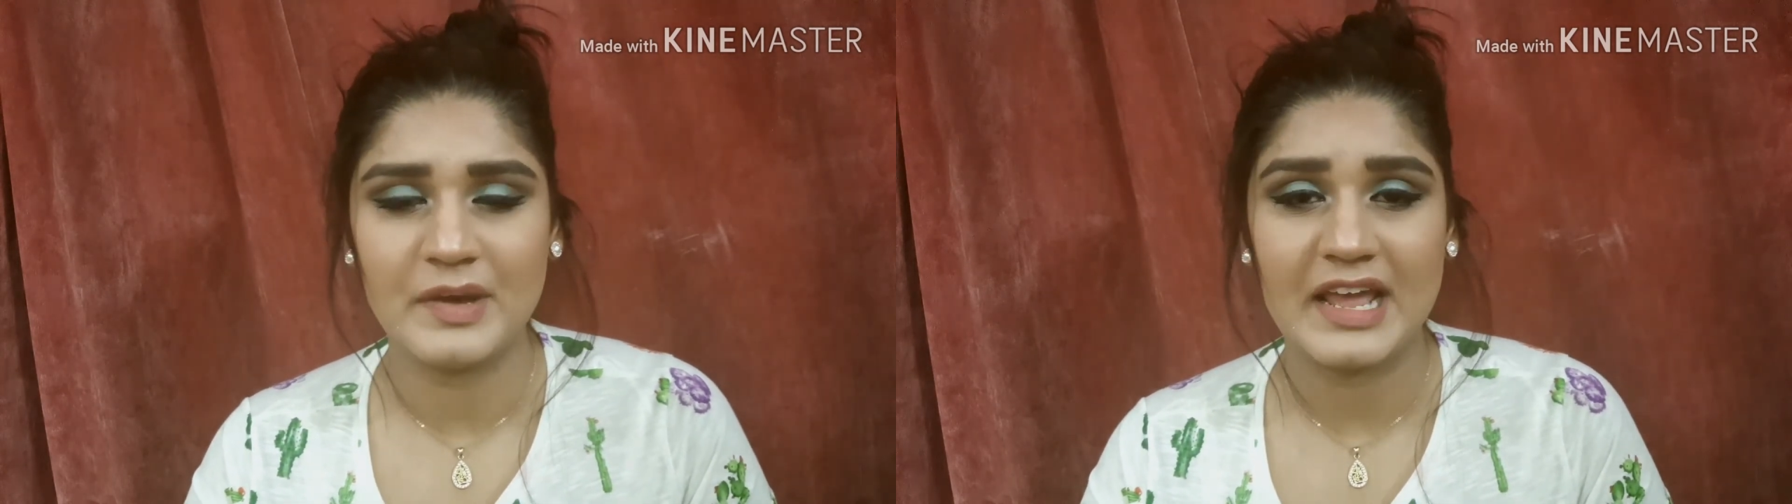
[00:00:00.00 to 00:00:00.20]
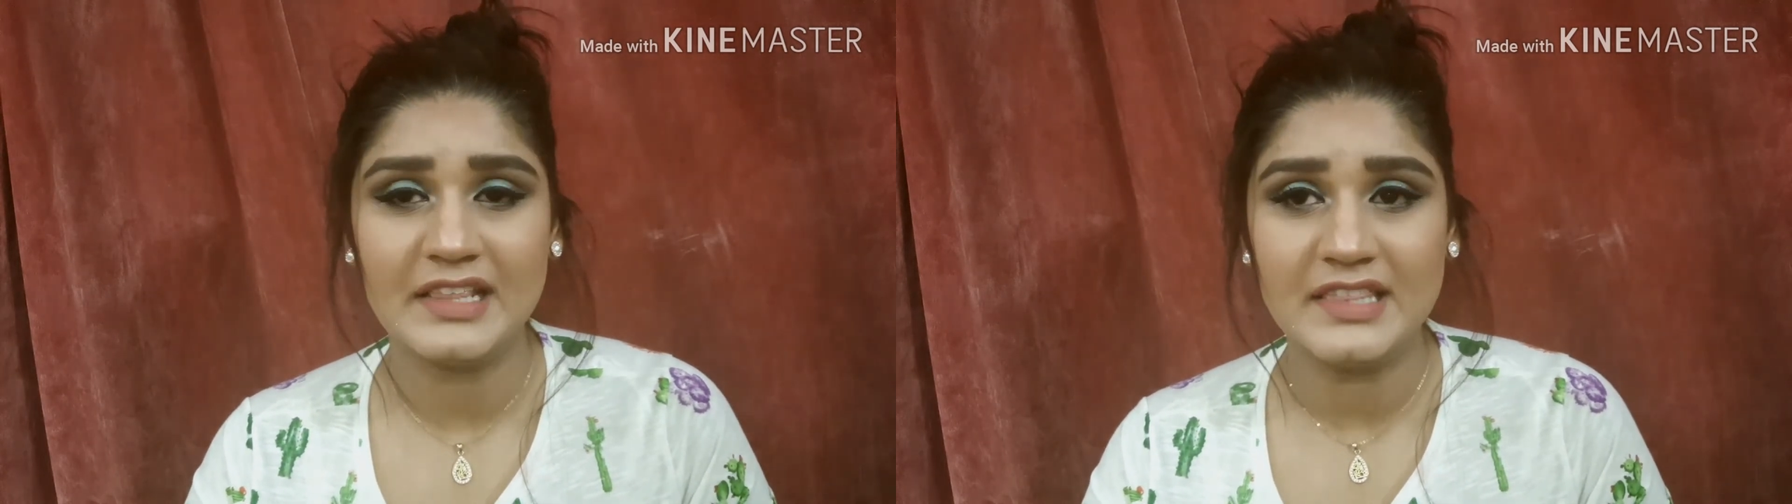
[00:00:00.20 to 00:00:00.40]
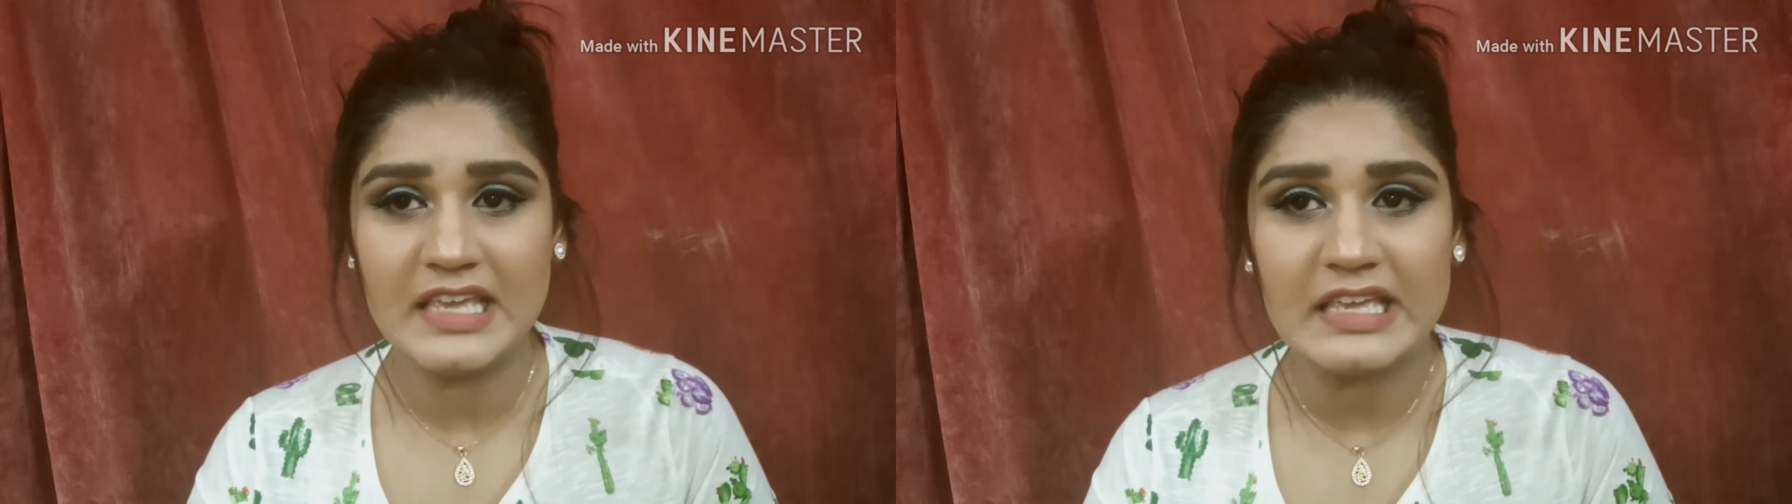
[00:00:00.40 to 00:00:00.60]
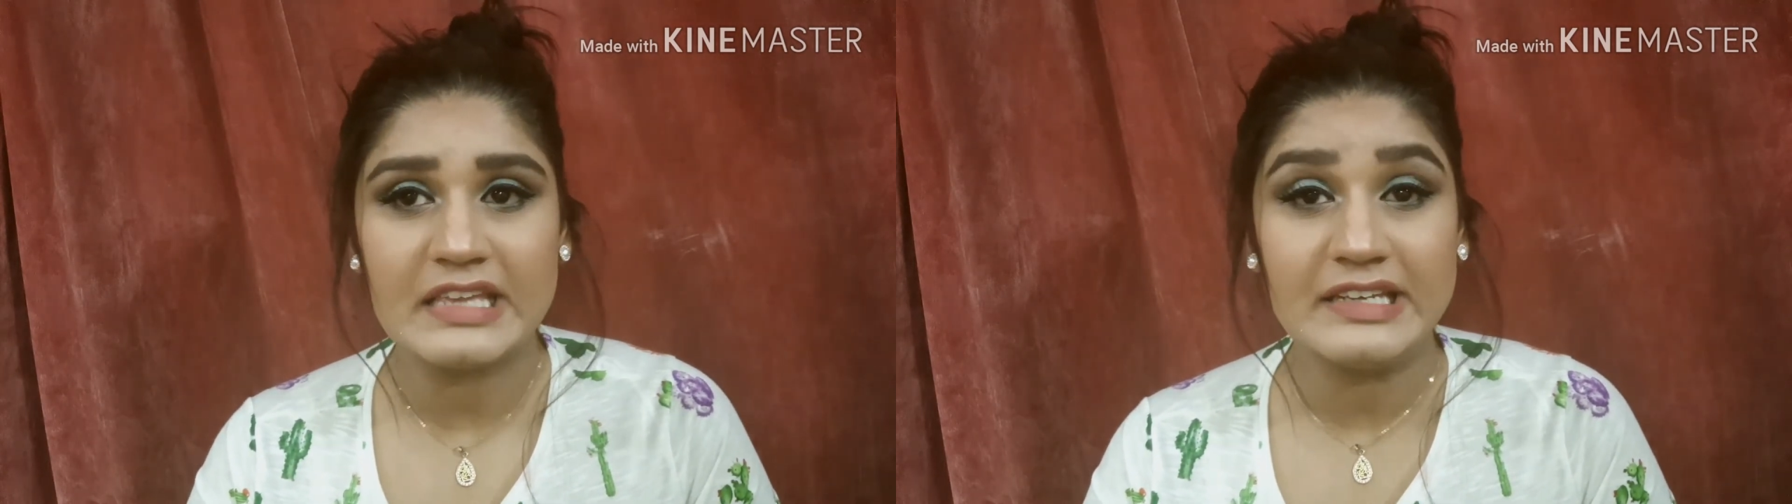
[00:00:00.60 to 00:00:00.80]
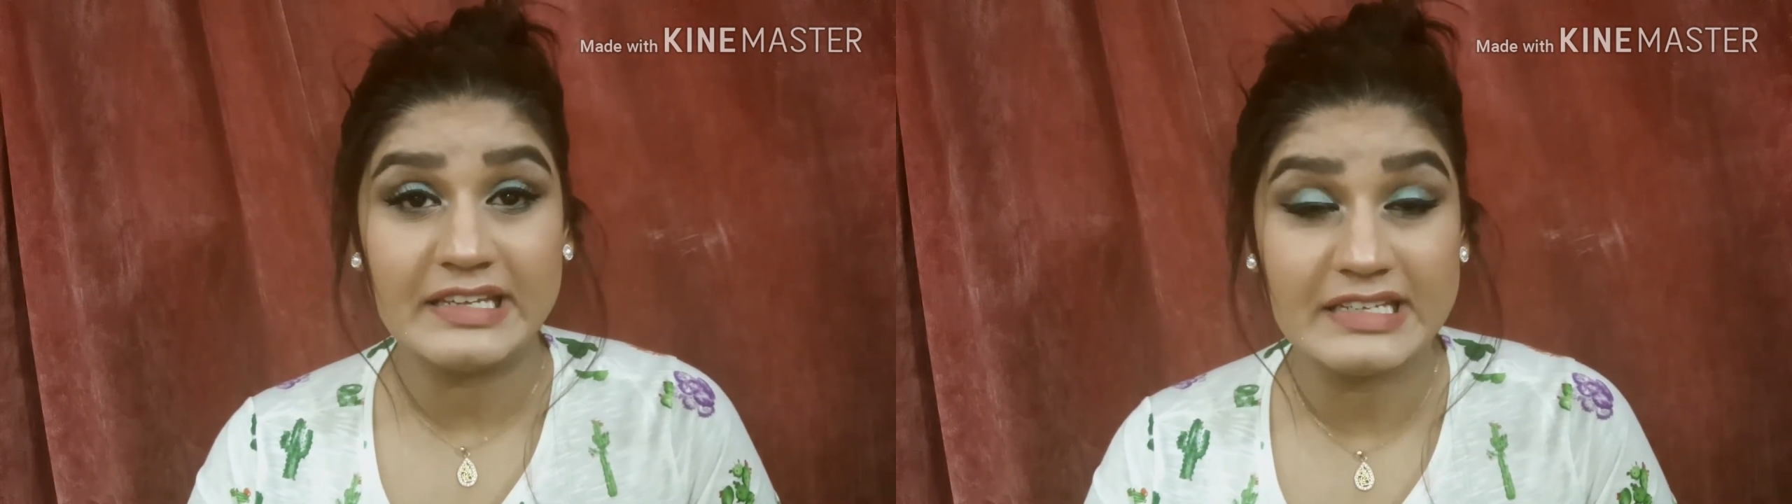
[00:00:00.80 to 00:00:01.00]
but I think
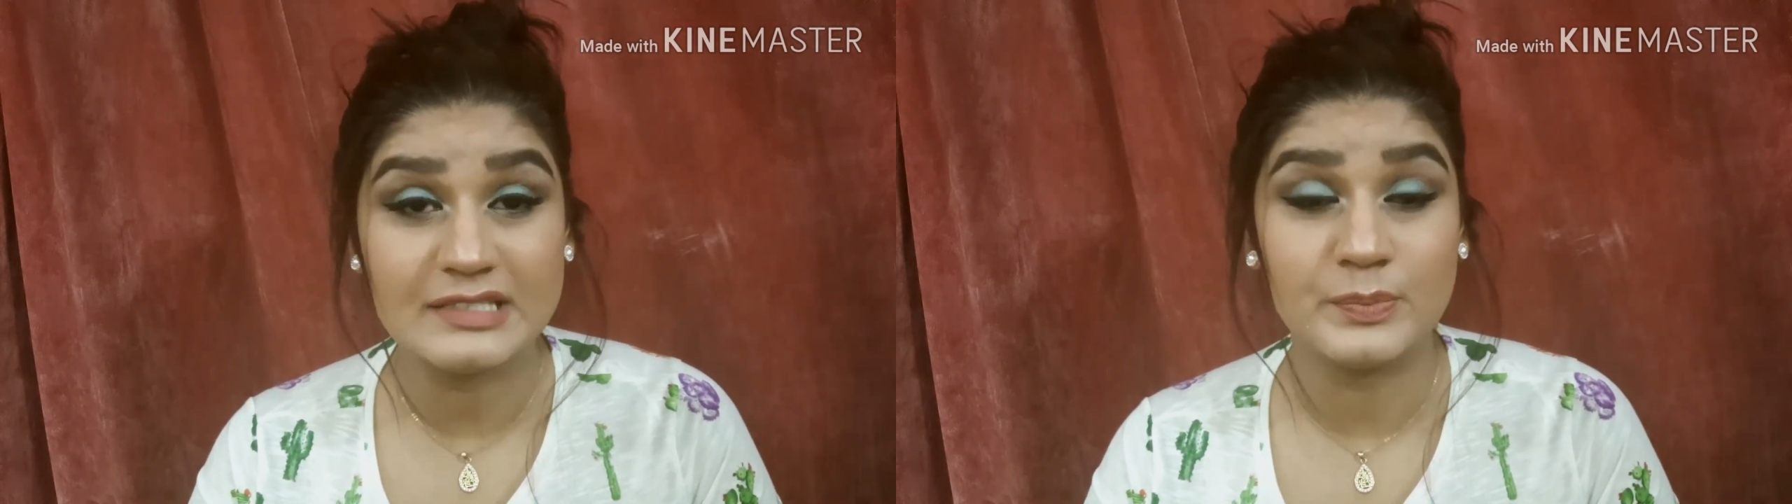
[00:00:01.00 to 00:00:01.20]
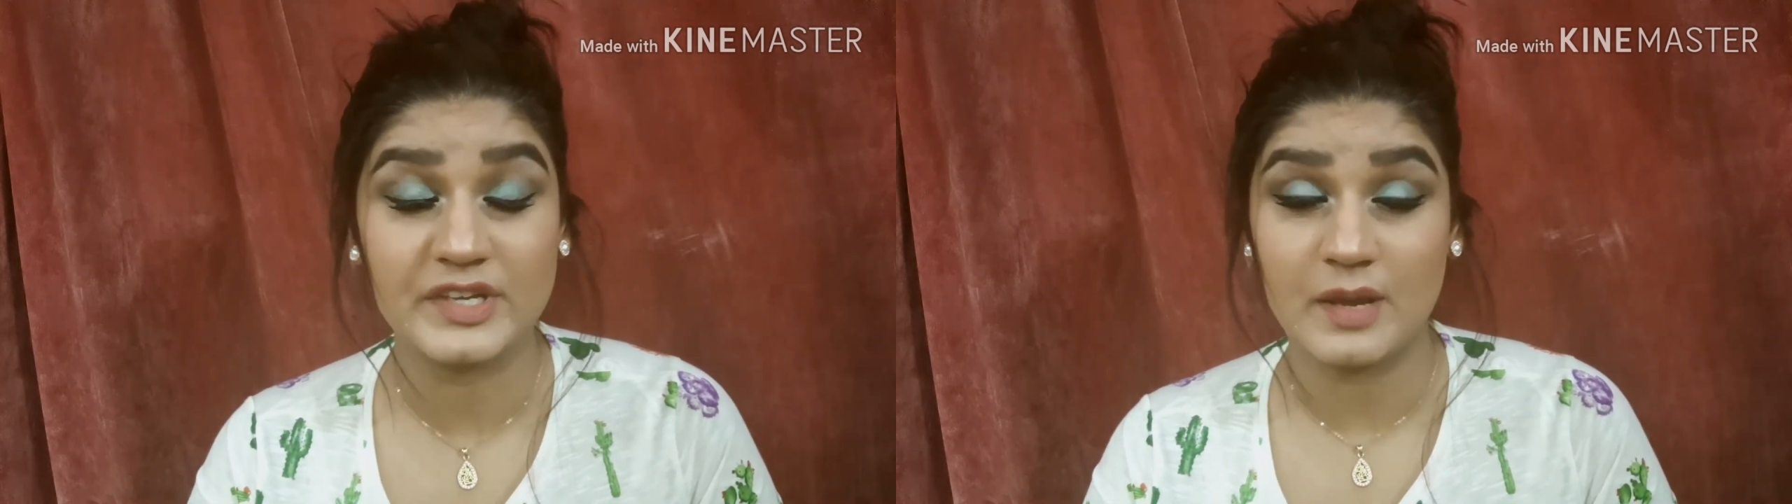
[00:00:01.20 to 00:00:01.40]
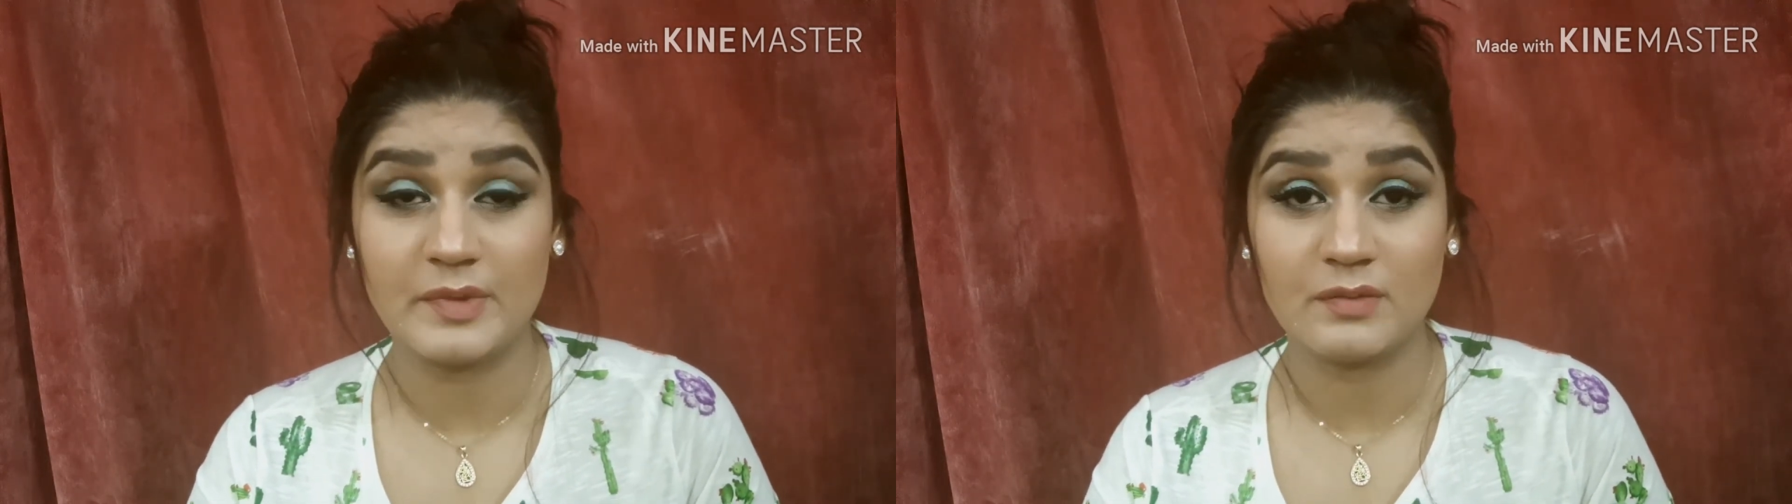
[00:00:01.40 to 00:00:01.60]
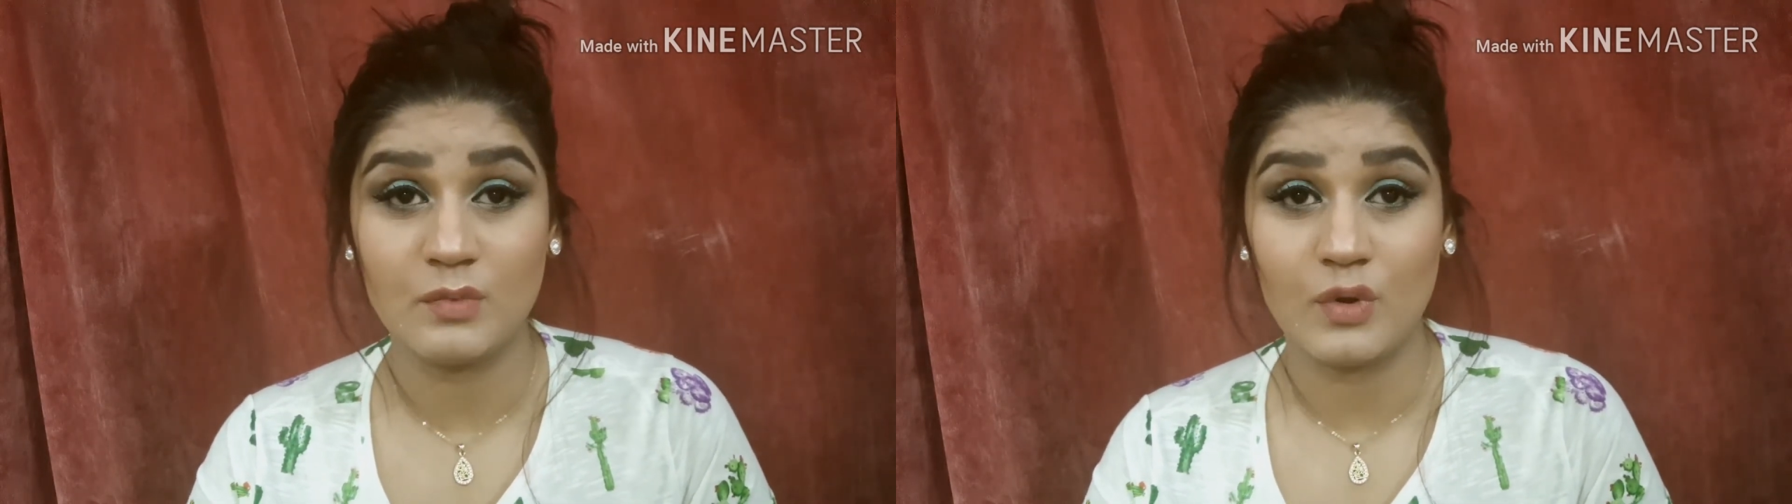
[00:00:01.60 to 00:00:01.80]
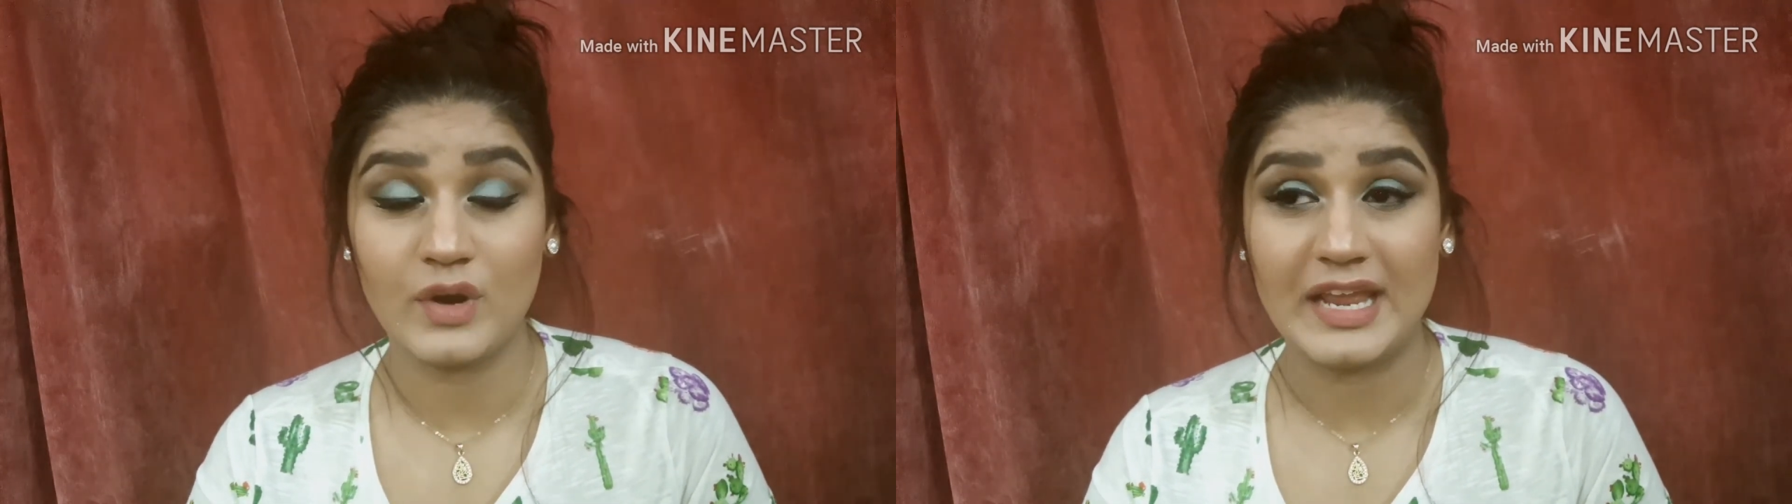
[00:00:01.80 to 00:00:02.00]
it is becoming
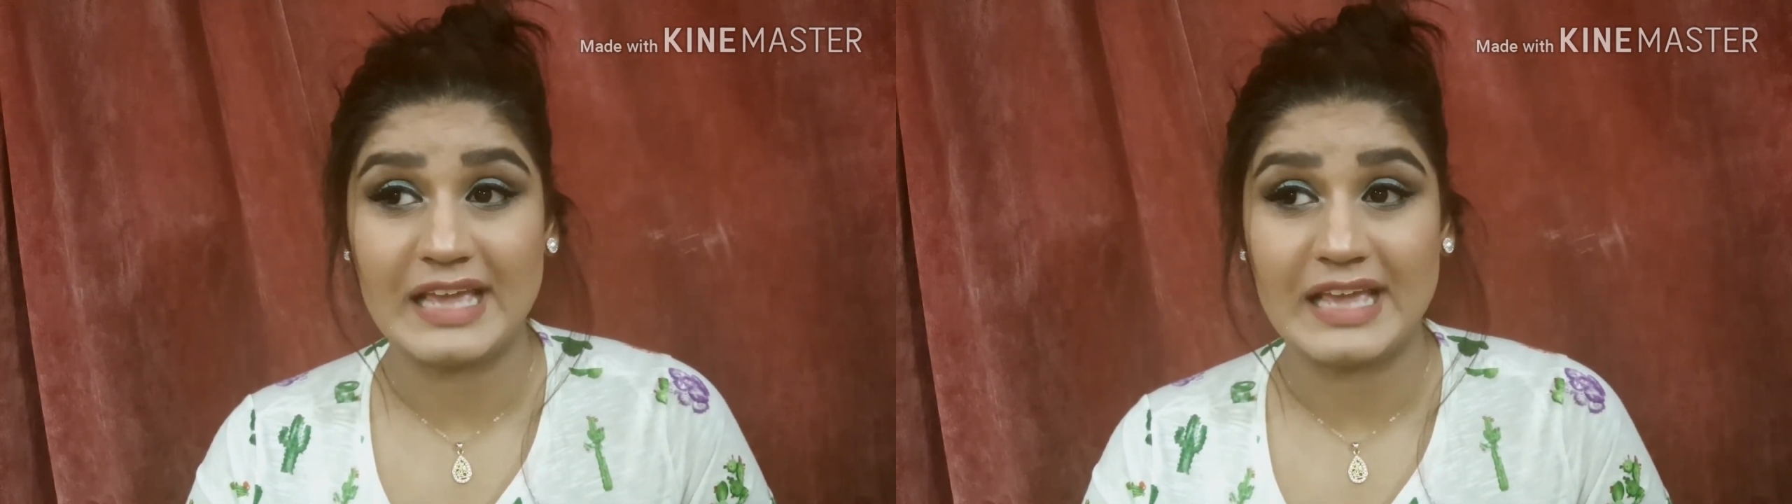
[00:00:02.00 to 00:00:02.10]
more